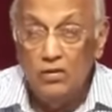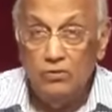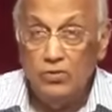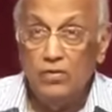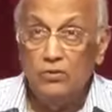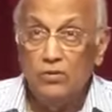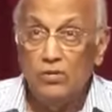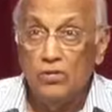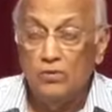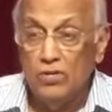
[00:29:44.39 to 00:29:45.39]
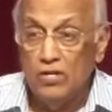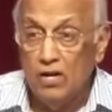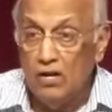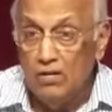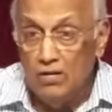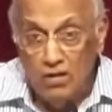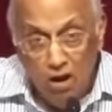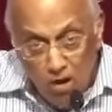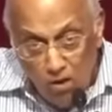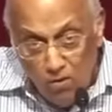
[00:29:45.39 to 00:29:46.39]
You say, no, Lord, you are God.
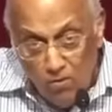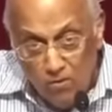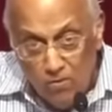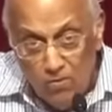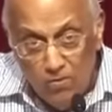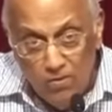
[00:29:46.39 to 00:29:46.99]
No,